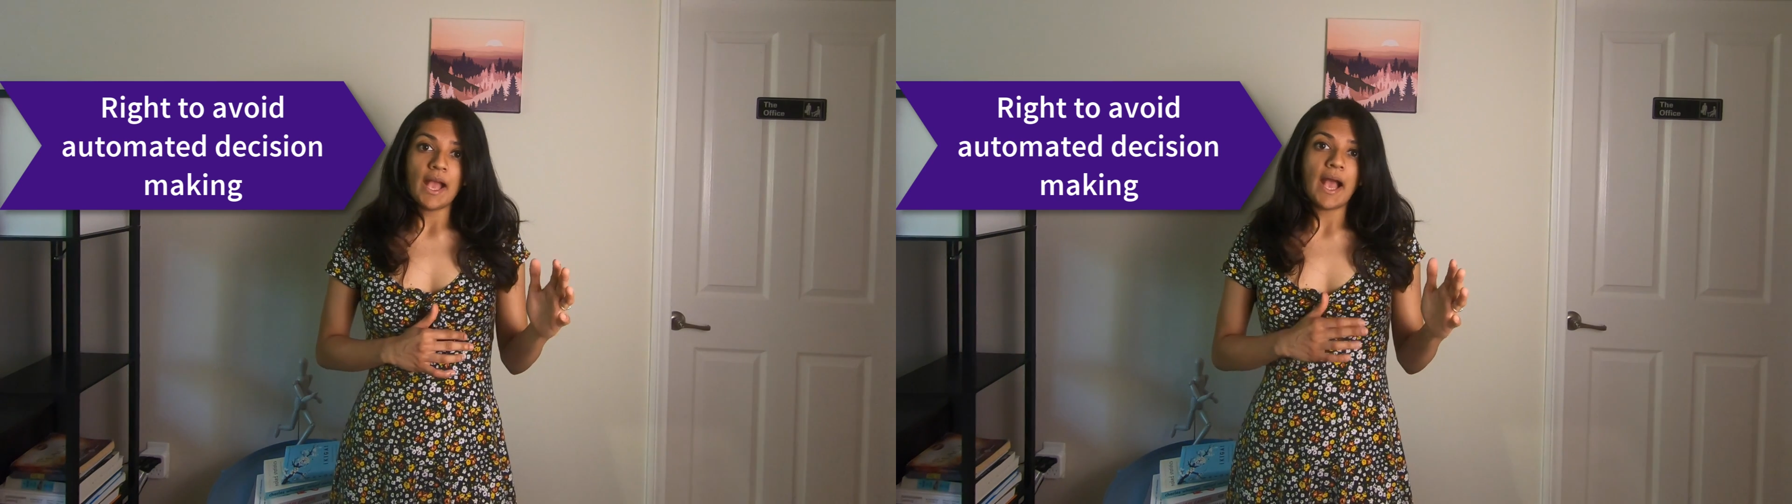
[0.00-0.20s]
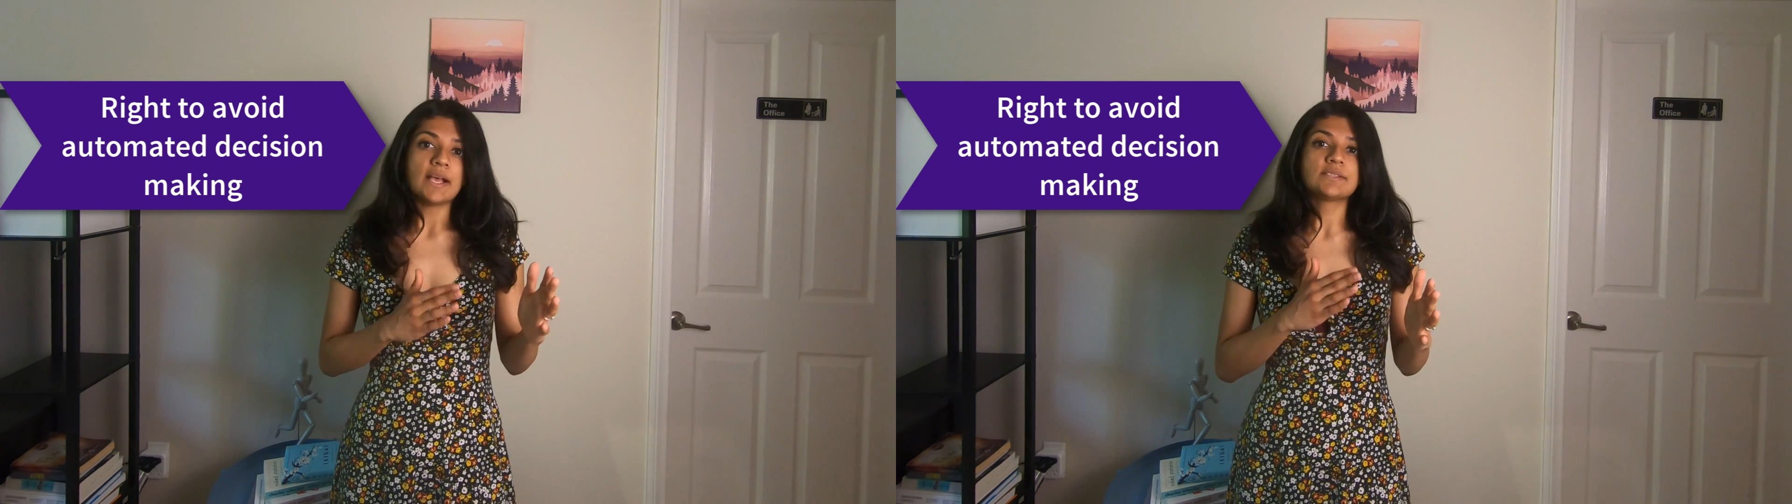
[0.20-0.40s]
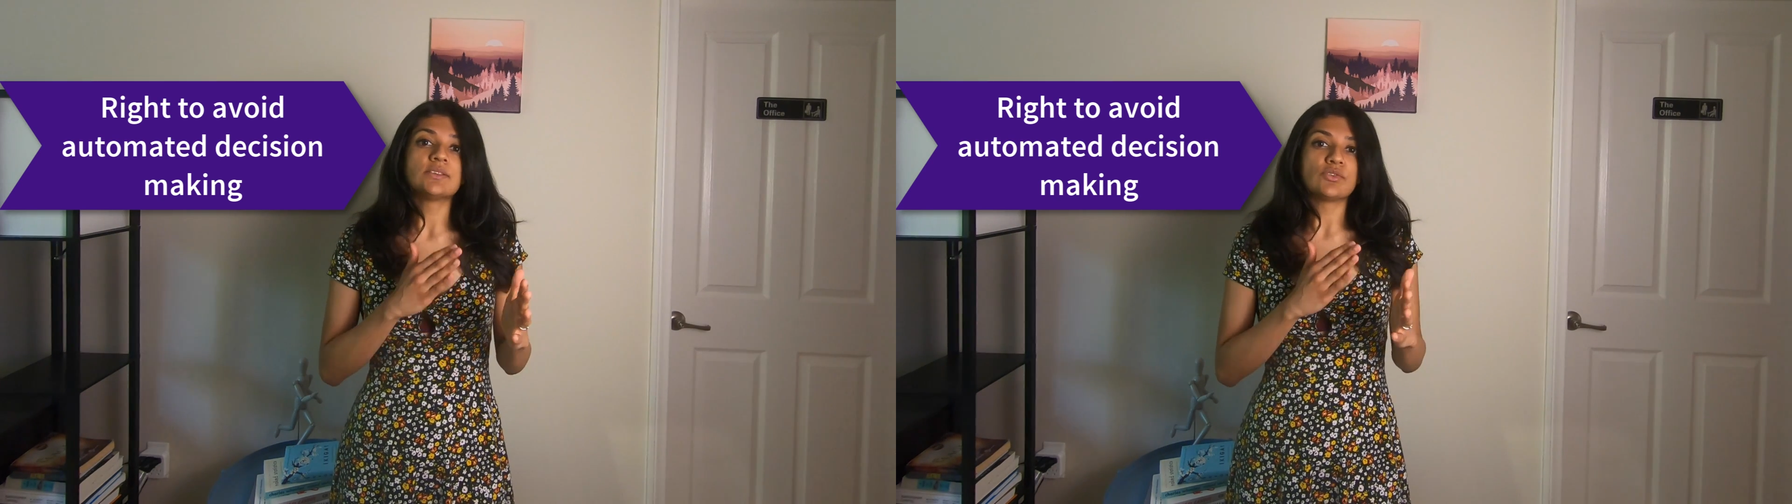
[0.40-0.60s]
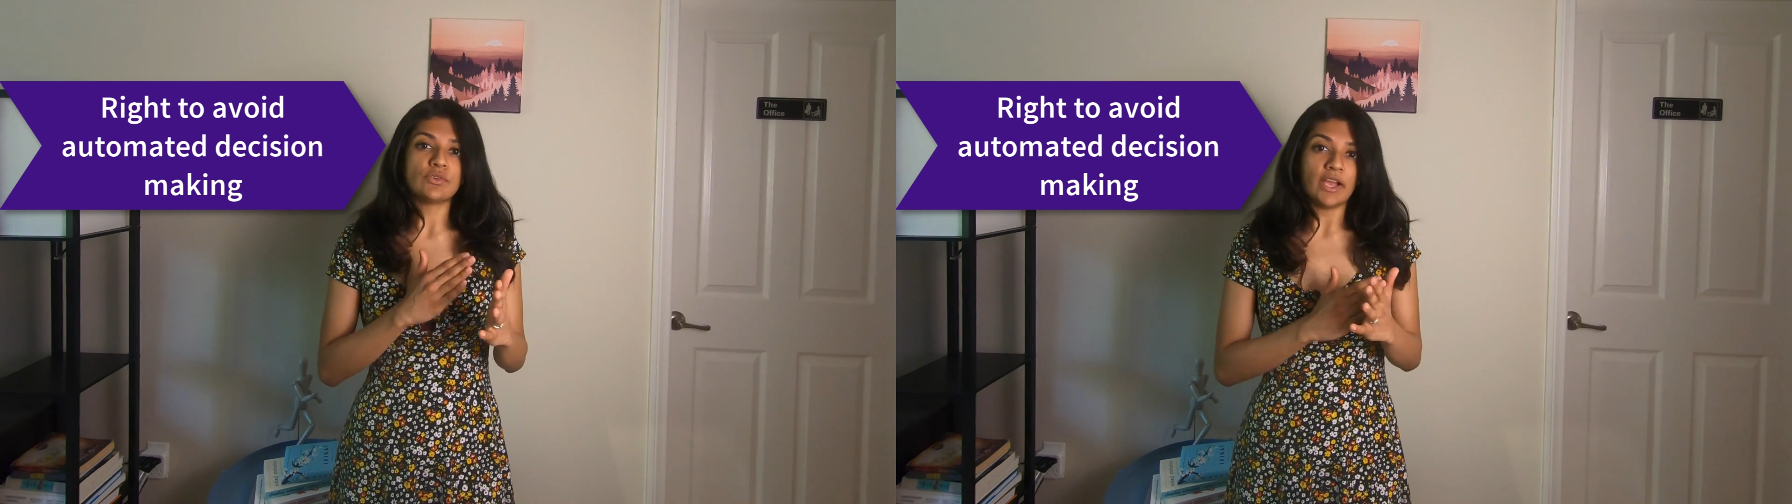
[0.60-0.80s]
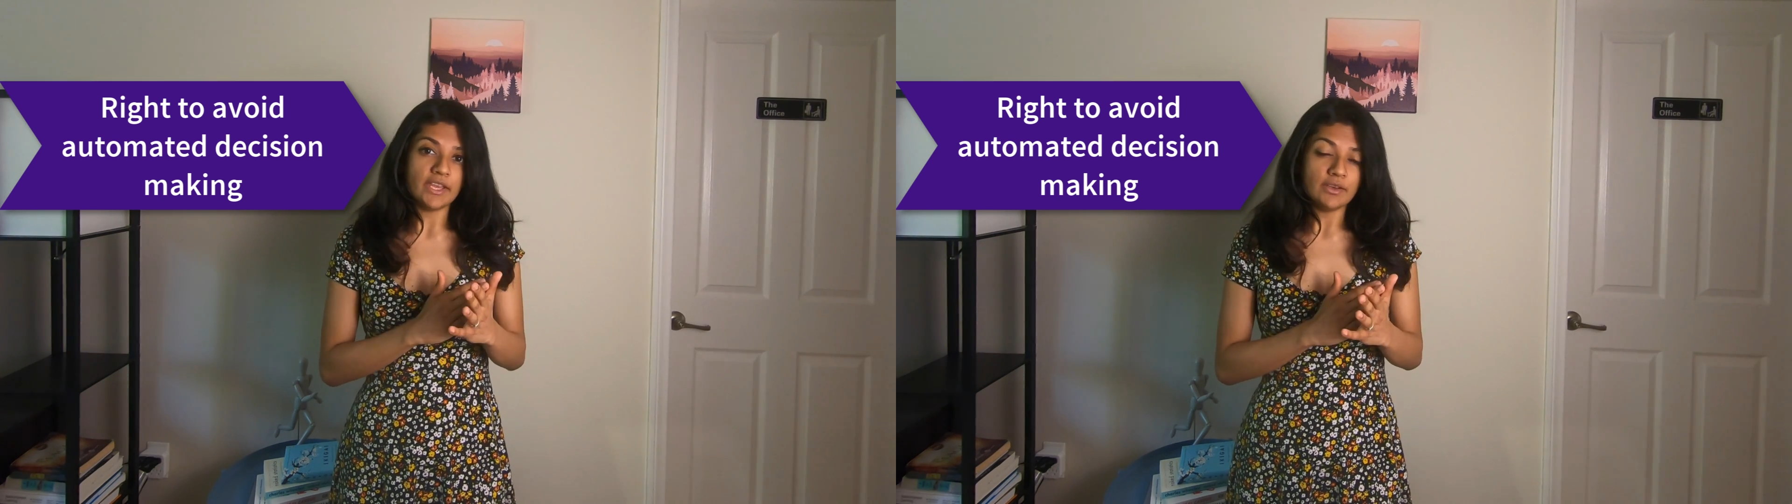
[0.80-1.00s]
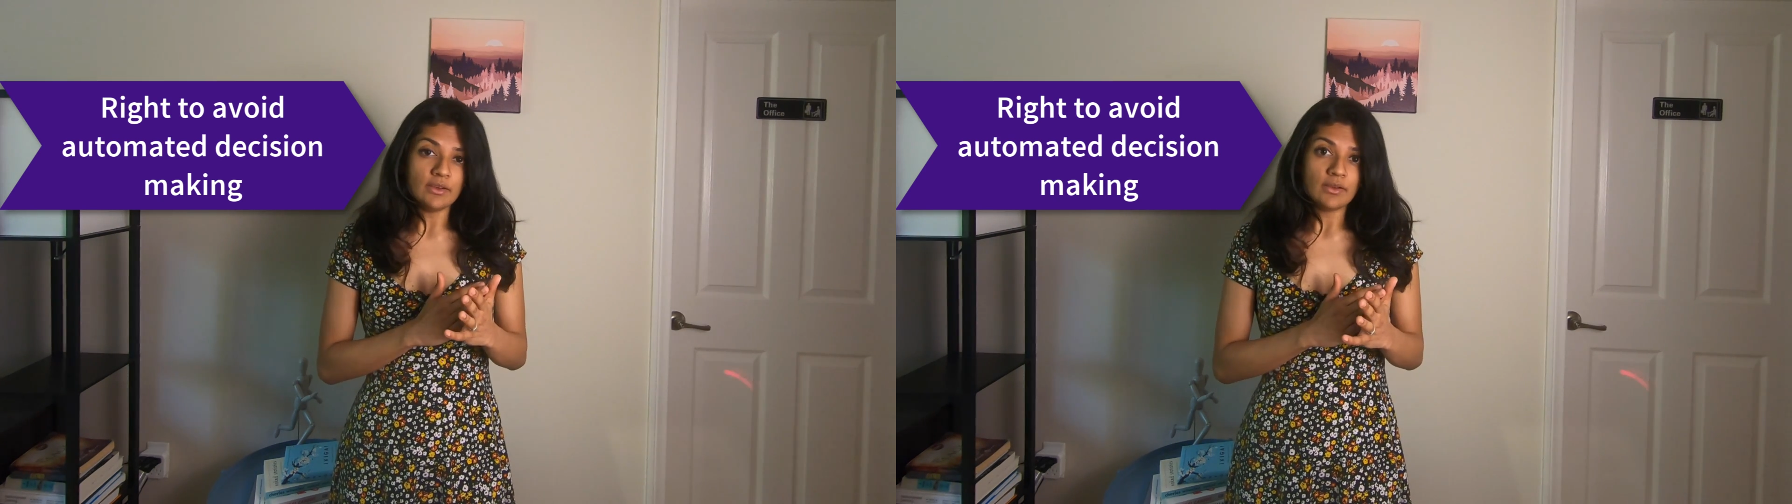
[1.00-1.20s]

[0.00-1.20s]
has the right